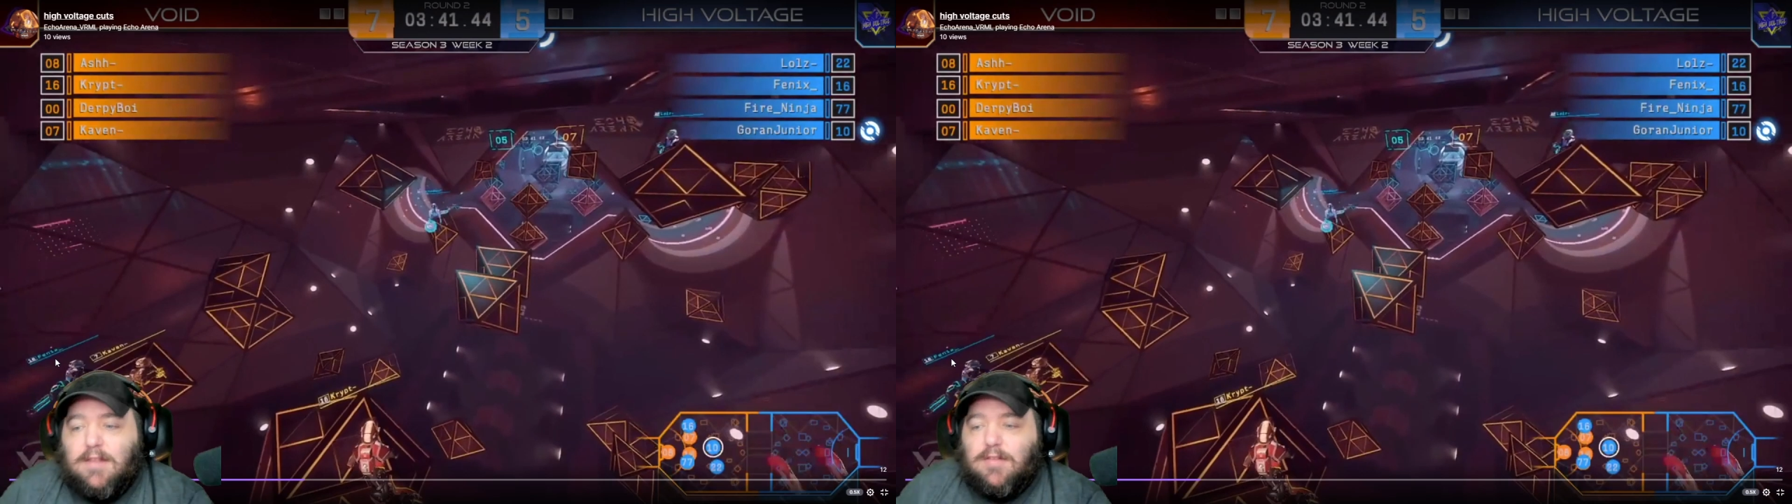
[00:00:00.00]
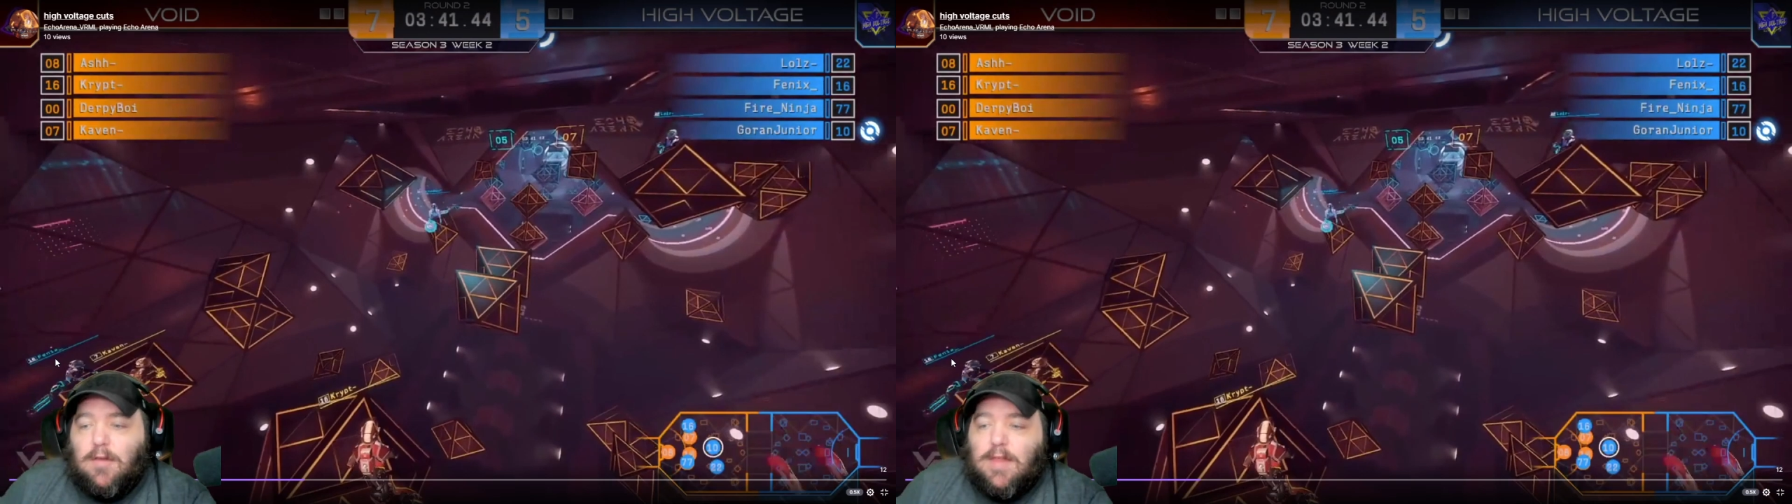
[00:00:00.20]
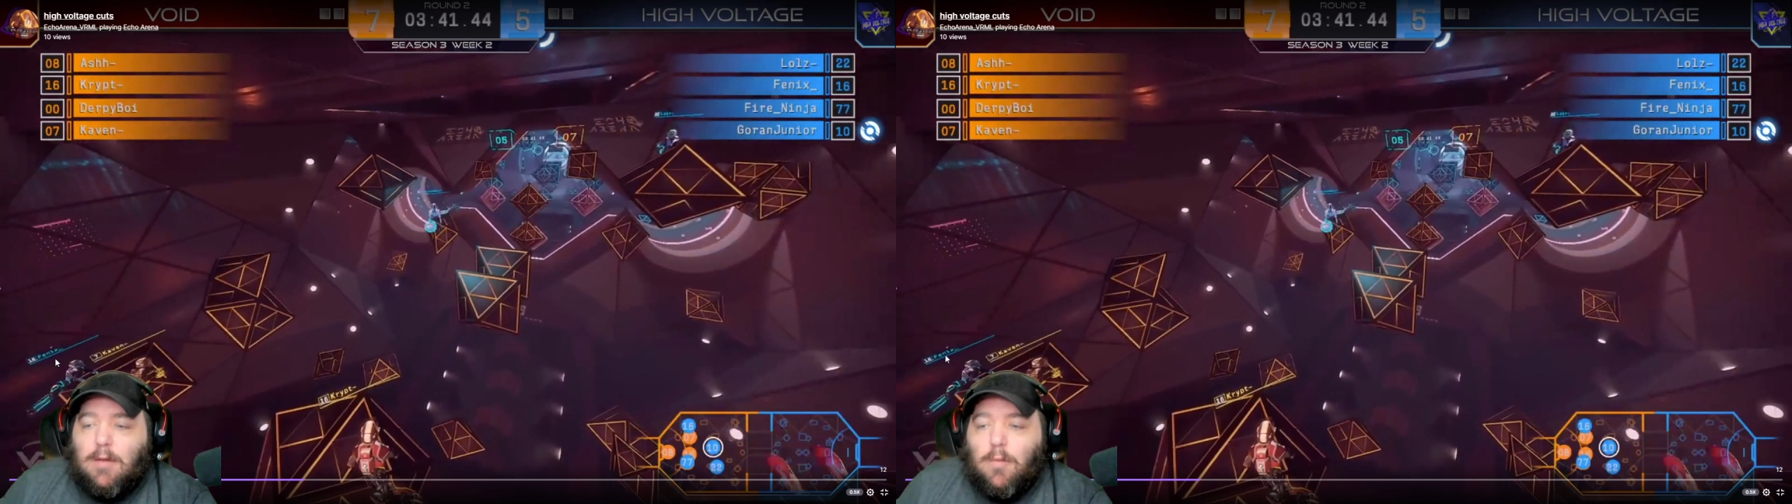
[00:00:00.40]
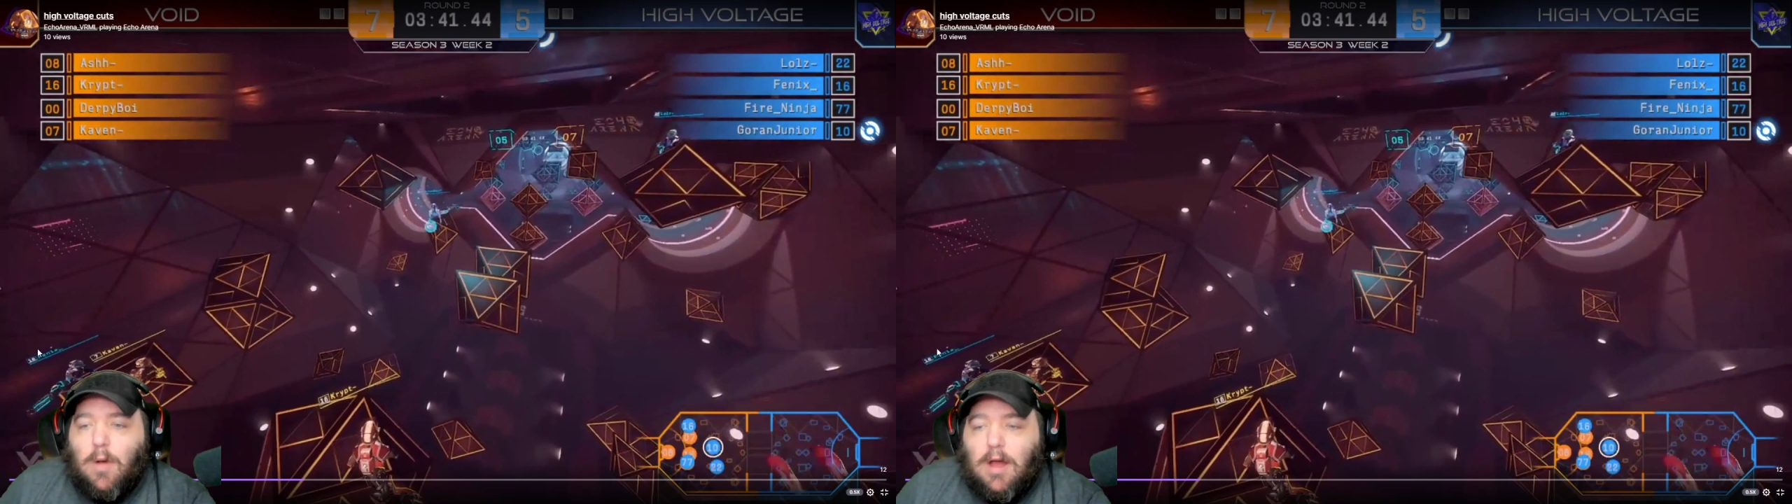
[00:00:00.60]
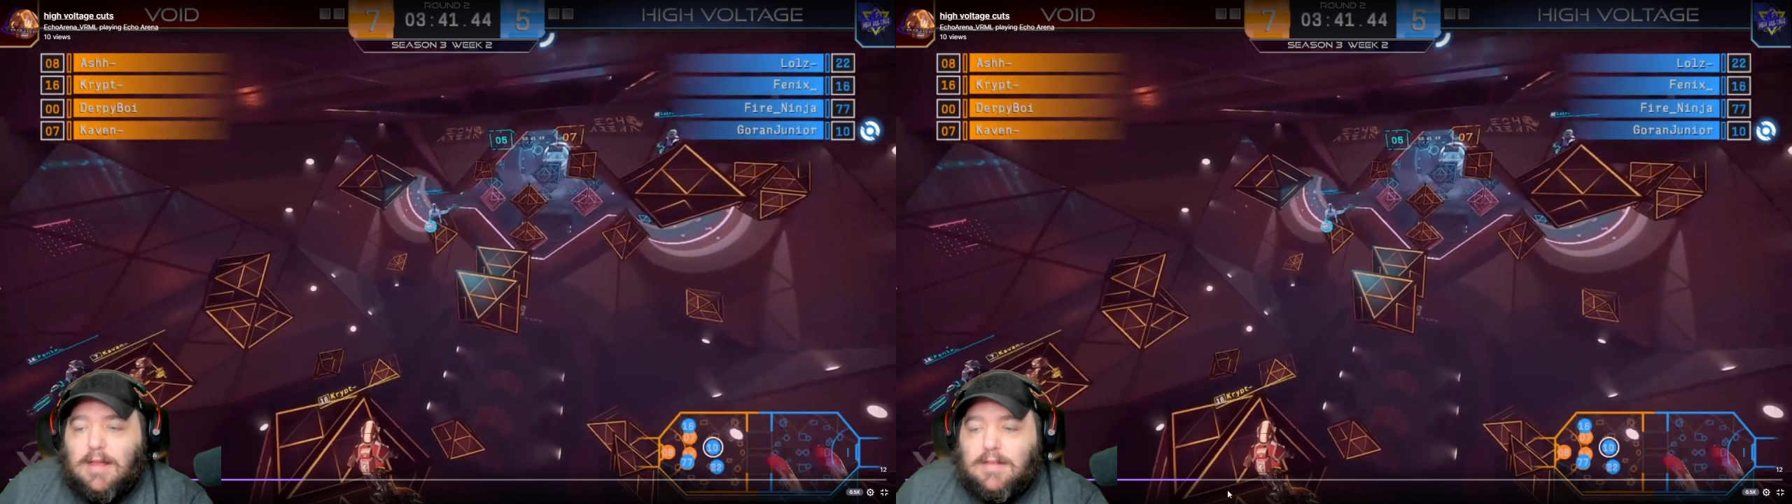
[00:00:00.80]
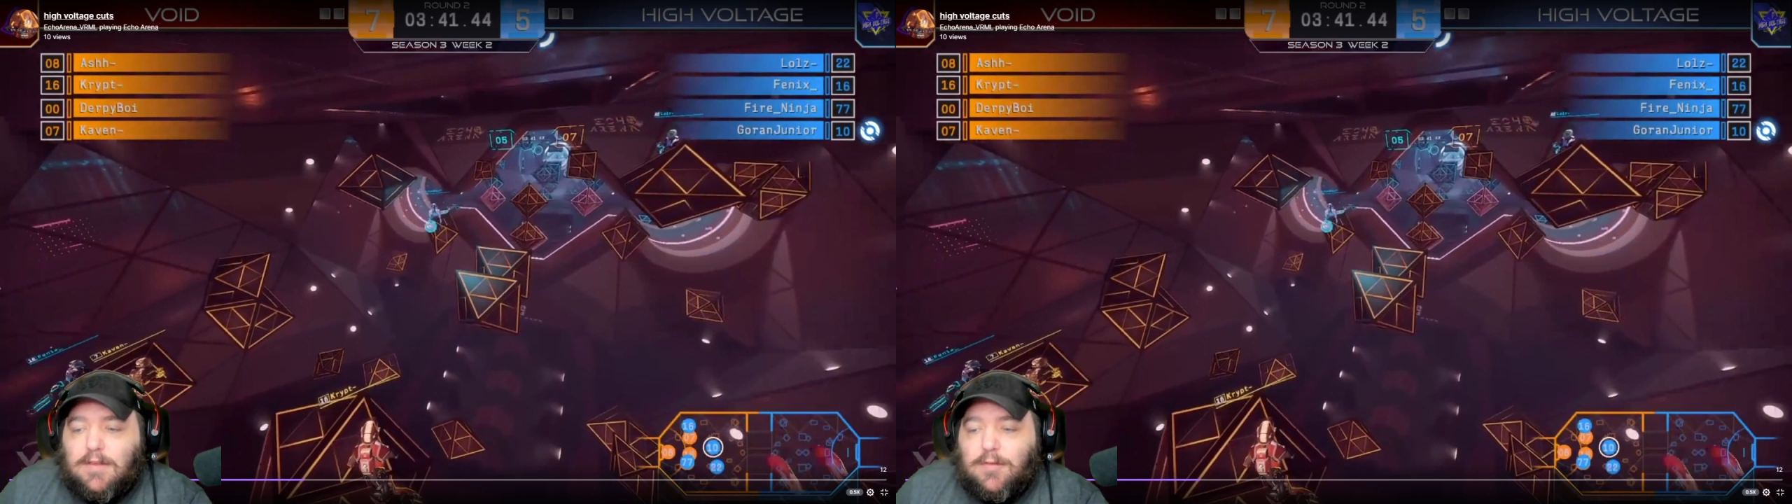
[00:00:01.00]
And so that was,